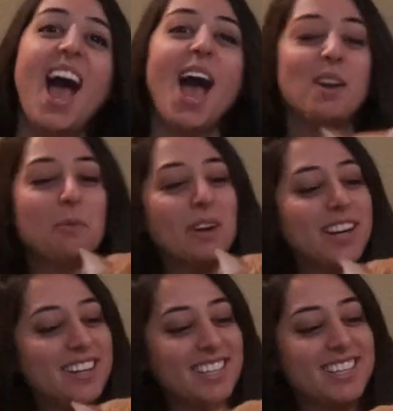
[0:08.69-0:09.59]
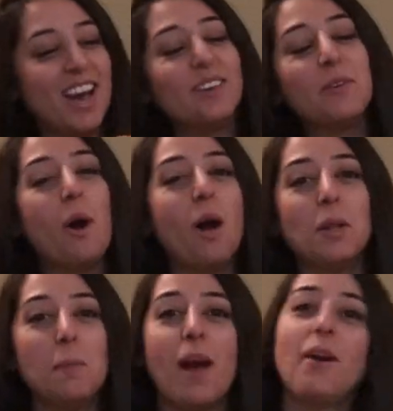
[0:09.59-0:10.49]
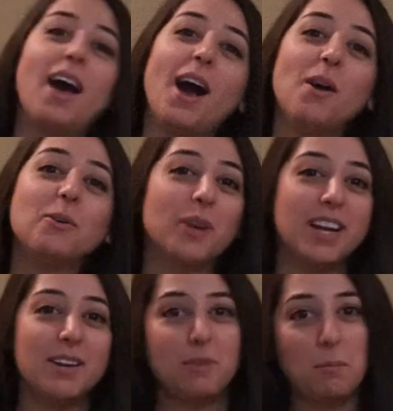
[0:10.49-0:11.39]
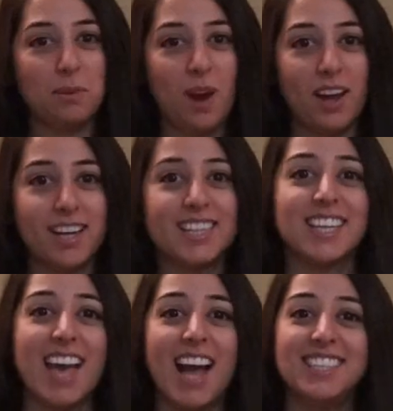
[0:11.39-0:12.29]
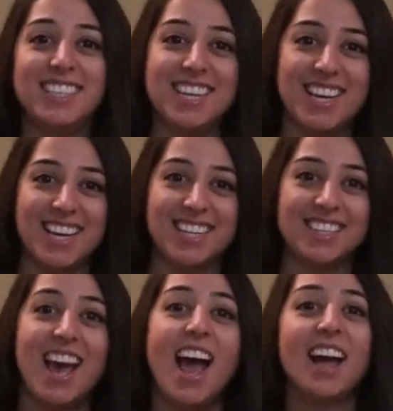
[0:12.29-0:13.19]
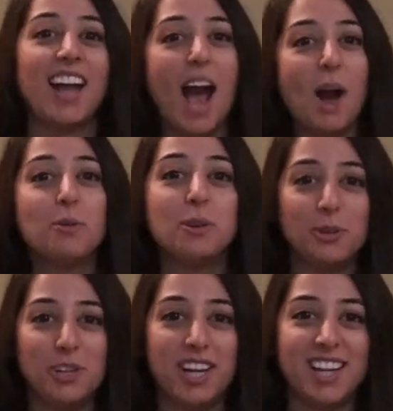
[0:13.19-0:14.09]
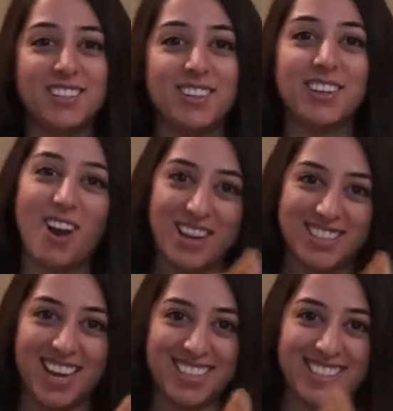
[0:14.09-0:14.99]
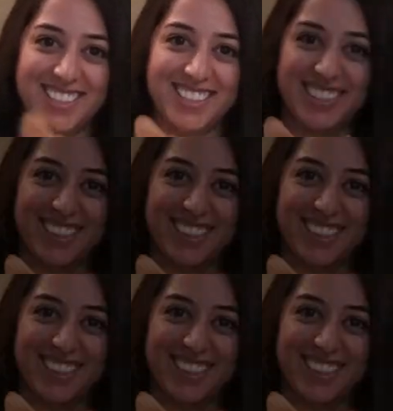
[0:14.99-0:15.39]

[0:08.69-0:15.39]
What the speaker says: And we're here to tell you all about how great of a product the CatGenie is and how you should enter the contest.